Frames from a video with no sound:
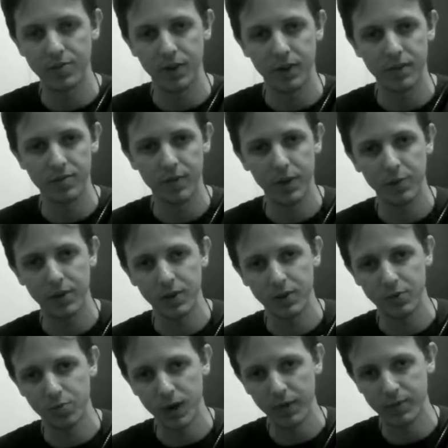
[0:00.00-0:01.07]
we'd maybe use
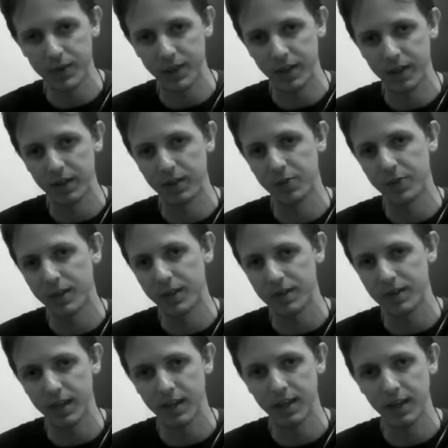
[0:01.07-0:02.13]
WebGL because
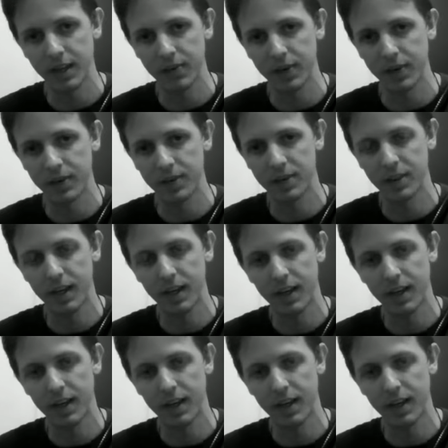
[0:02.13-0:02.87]
that can give us